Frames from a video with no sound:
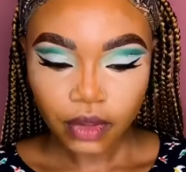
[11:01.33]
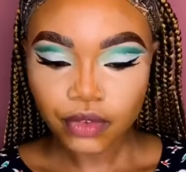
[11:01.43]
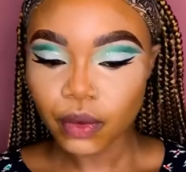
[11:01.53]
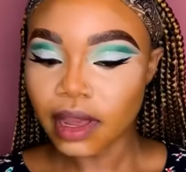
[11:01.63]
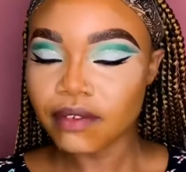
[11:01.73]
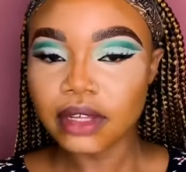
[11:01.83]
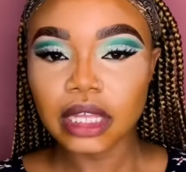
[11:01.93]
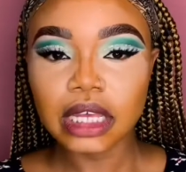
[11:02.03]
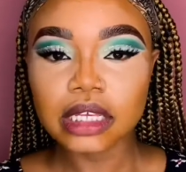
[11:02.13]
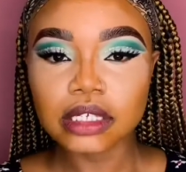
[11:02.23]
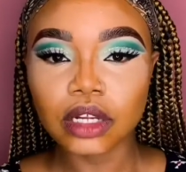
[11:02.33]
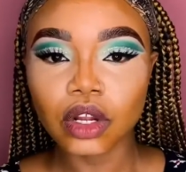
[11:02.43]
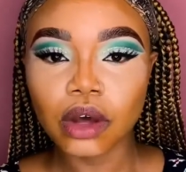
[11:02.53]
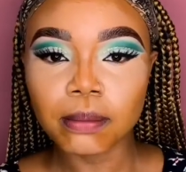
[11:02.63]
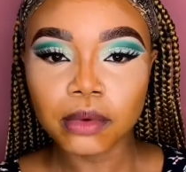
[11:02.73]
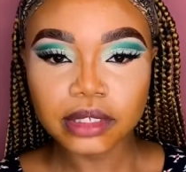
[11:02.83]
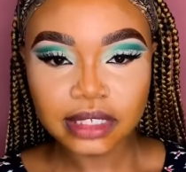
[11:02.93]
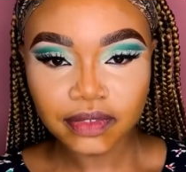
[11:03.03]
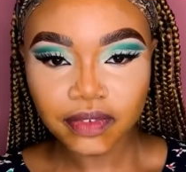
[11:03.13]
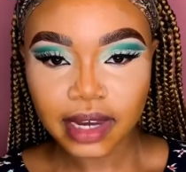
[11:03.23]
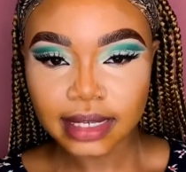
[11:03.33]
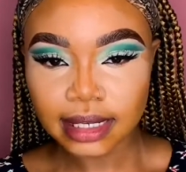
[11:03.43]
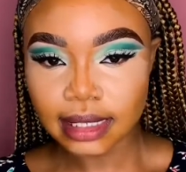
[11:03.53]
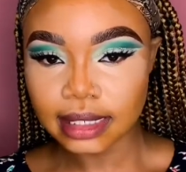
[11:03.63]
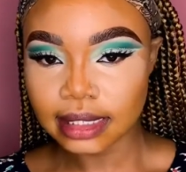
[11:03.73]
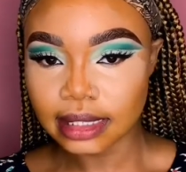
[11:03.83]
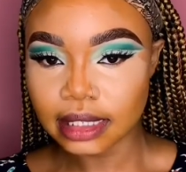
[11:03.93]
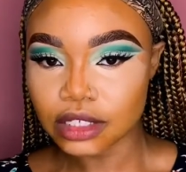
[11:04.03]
So everything is a lot more defined and hidden.